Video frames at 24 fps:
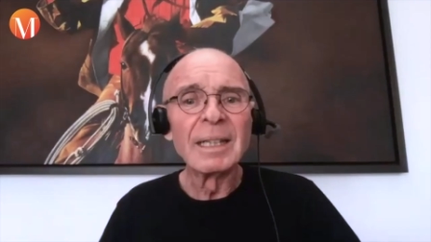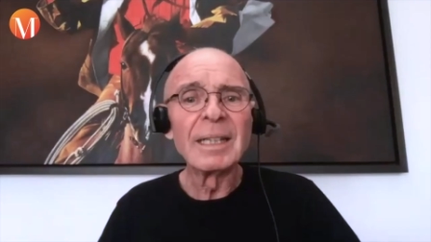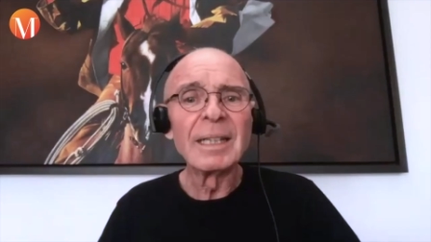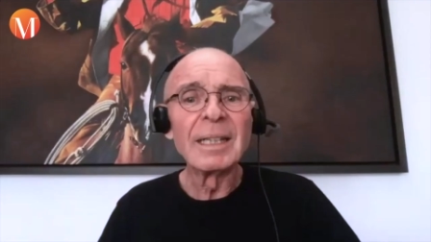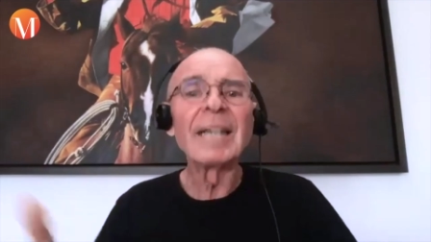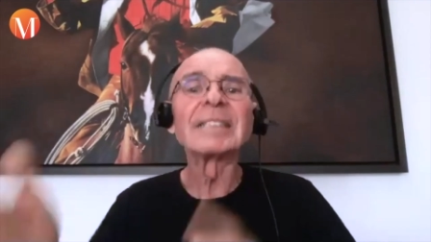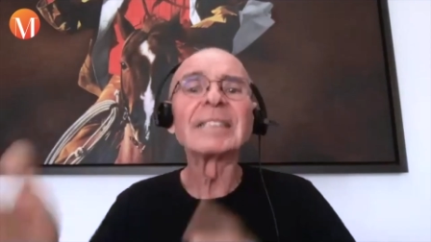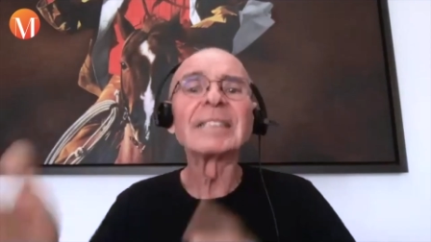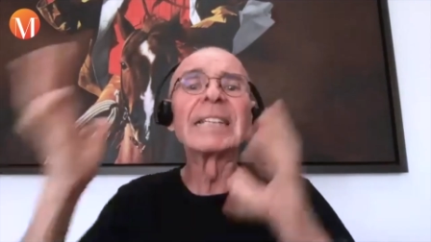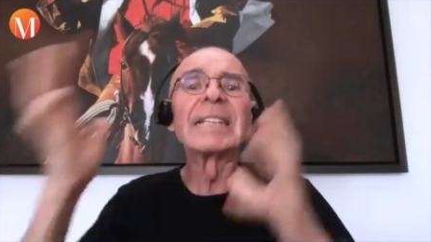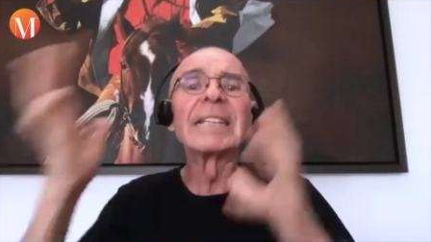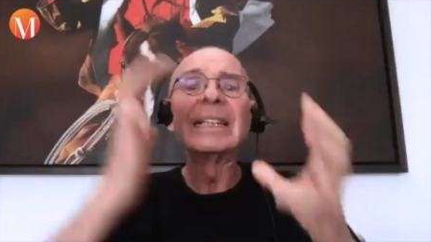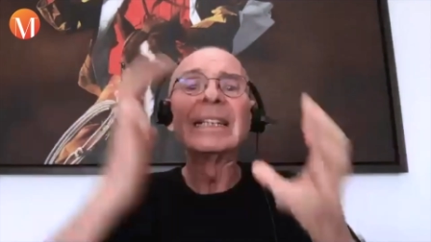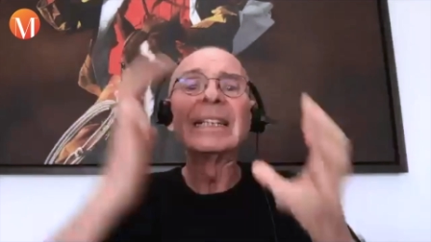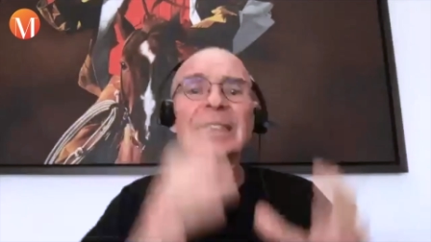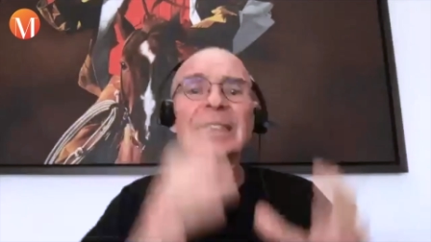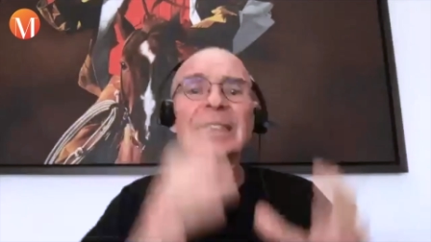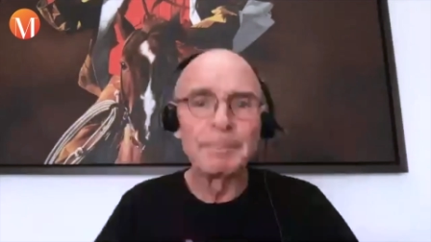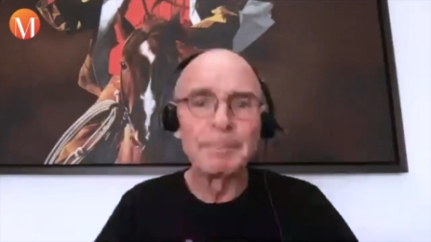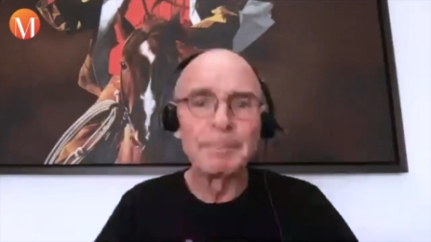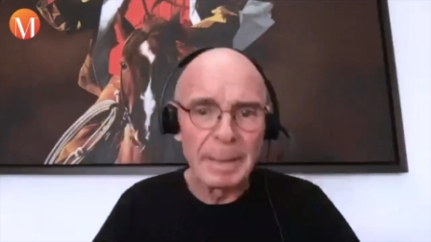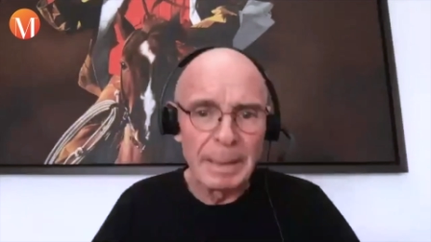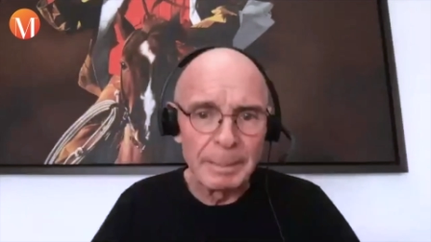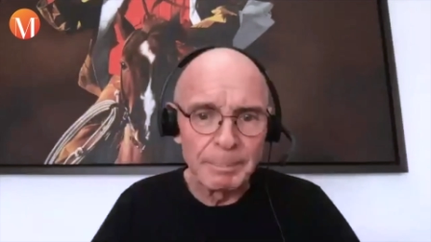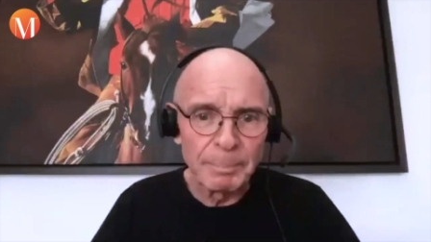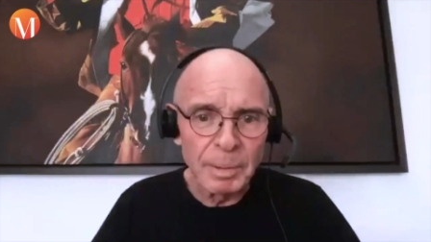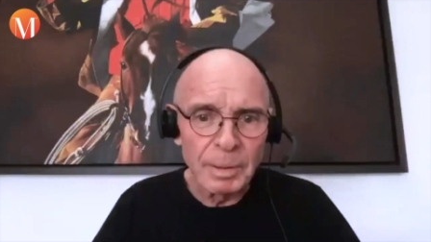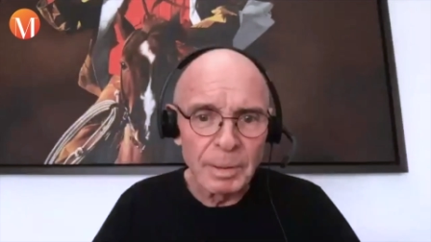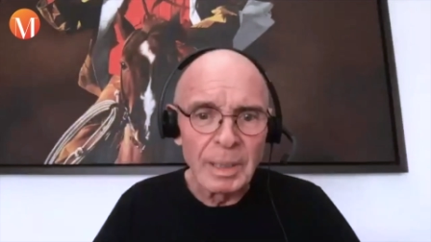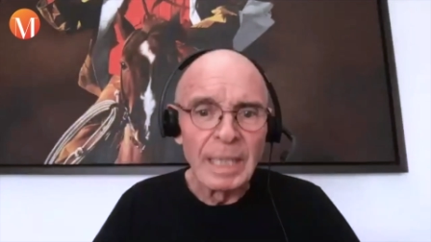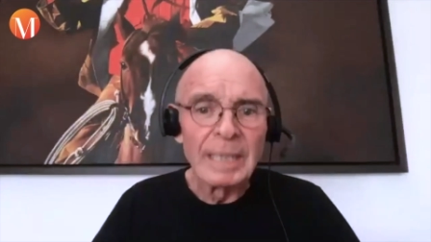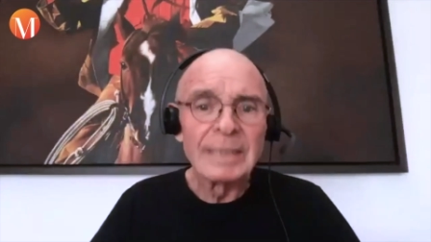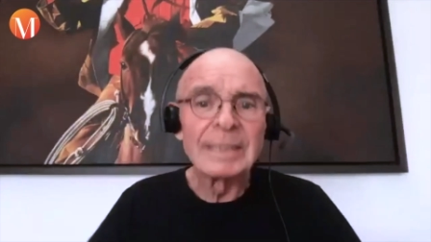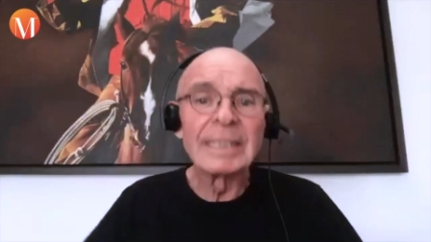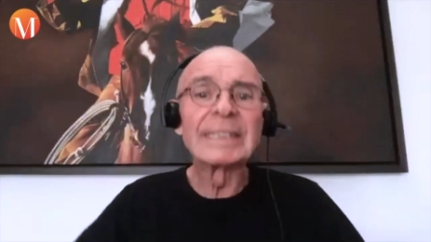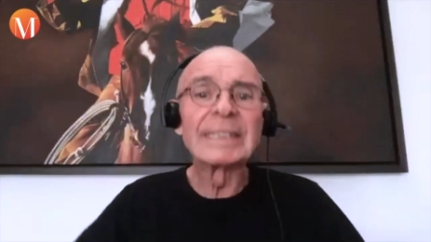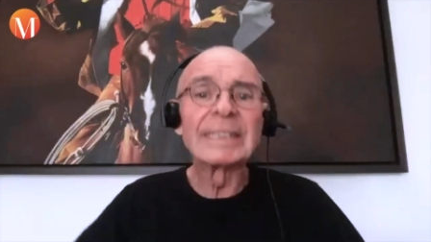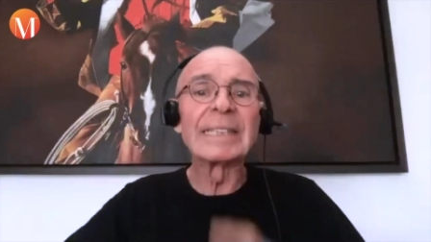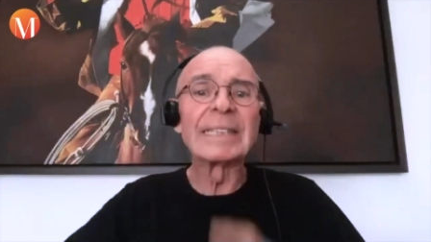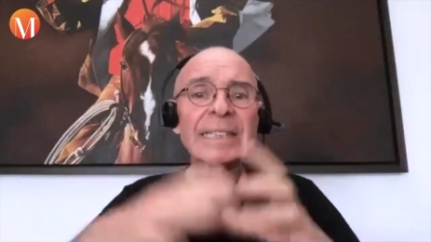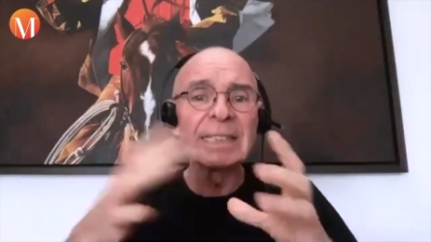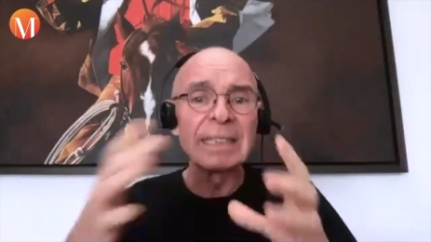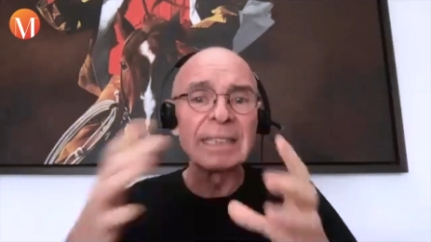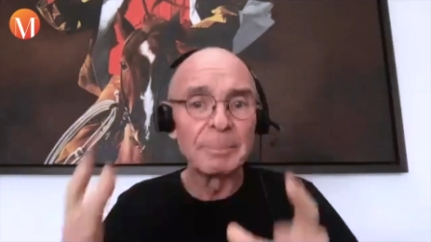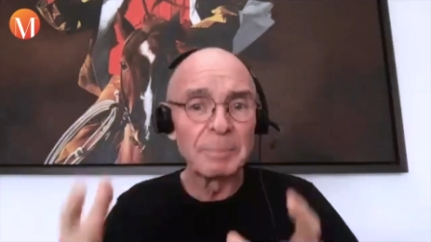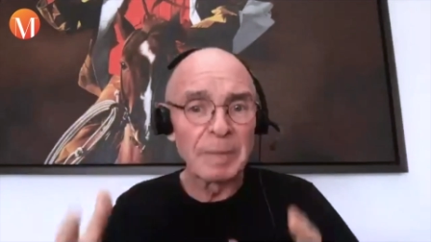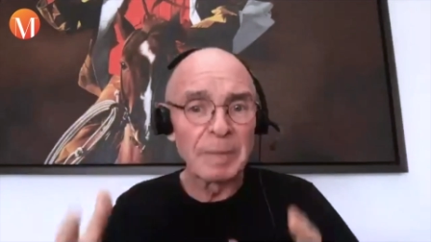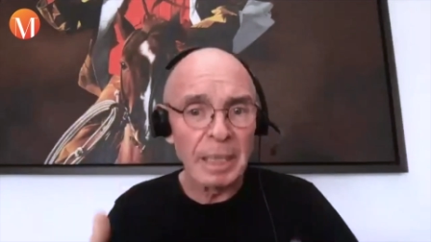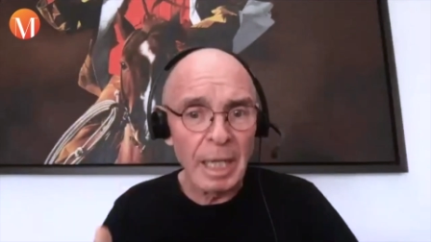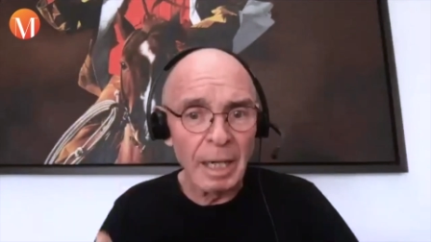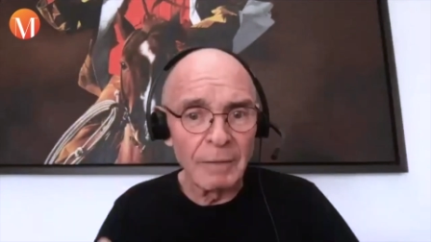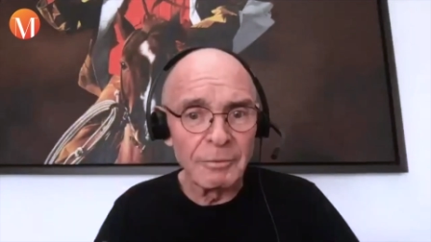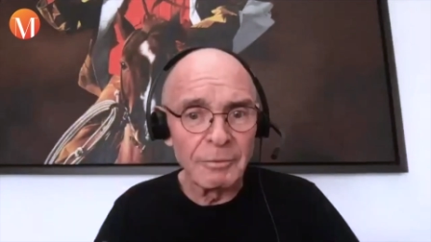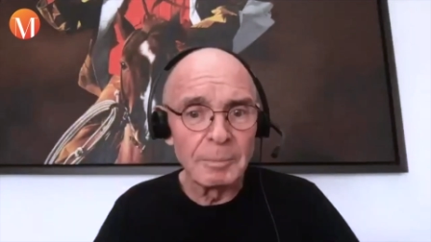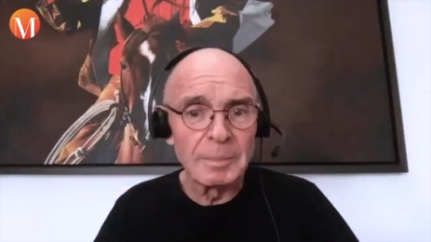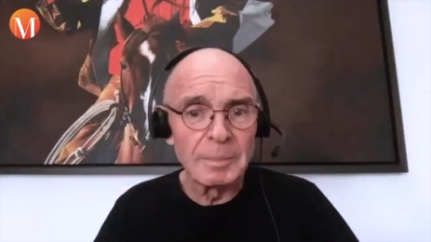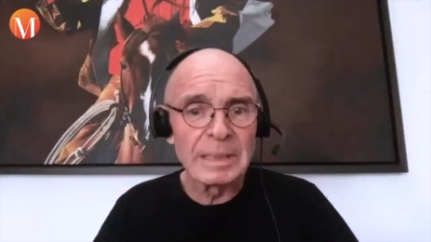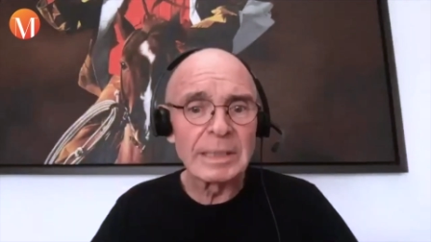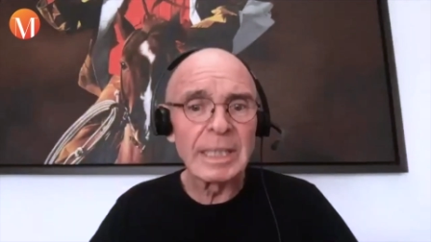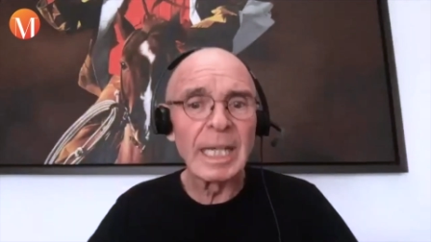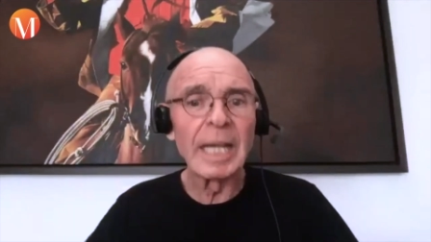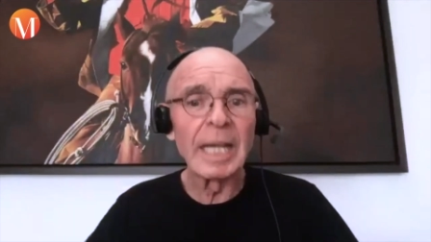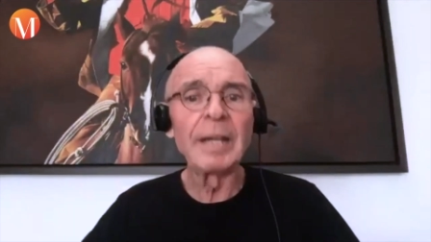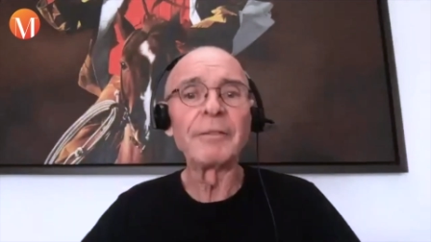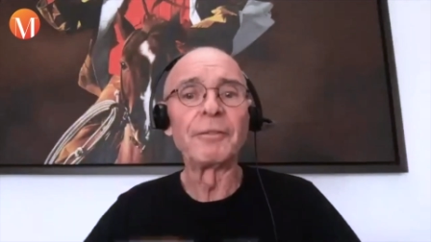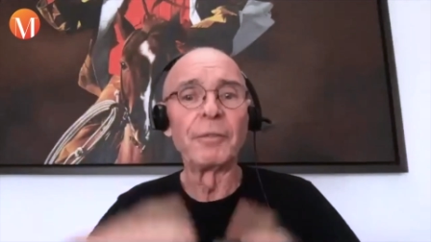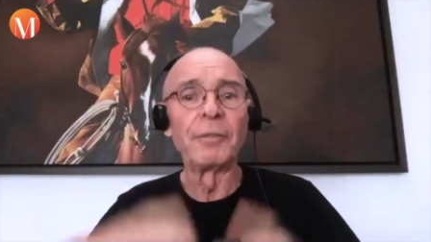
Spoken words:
are still the same people. The system the governments have,